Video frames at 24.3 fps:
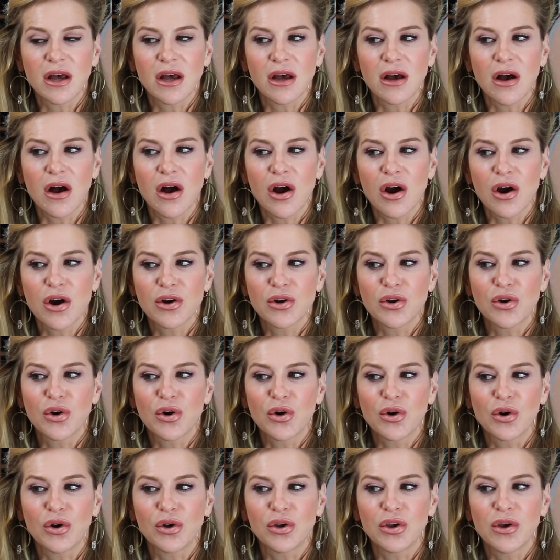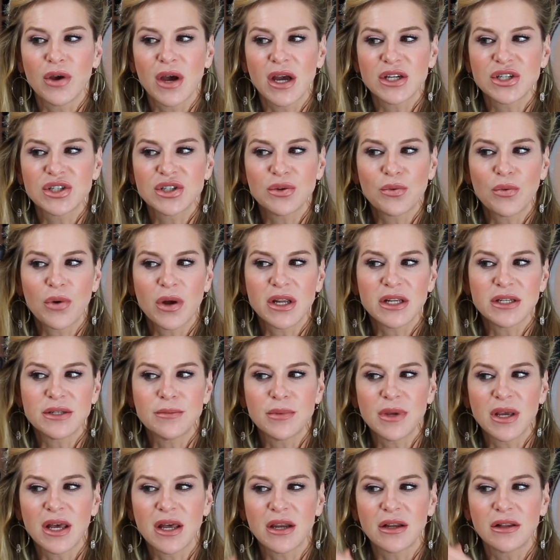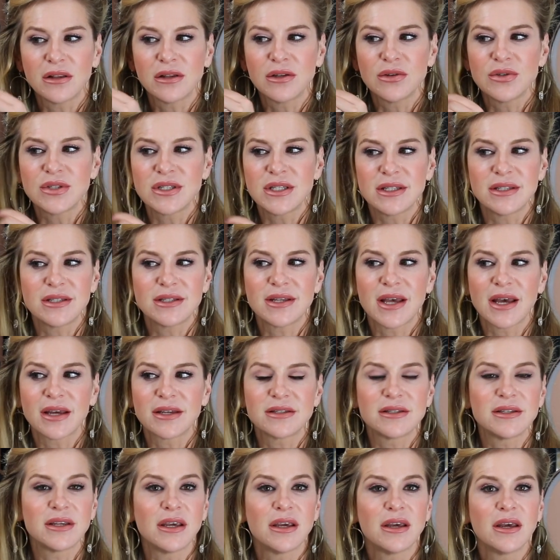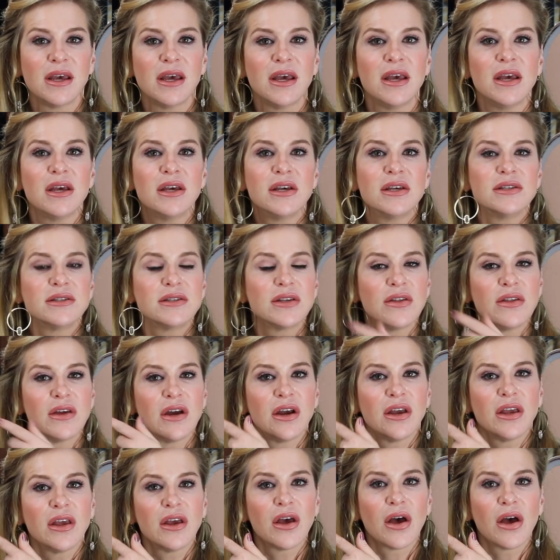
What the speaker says: hard curl. You actually want it to be kind of loose and sexy. So there you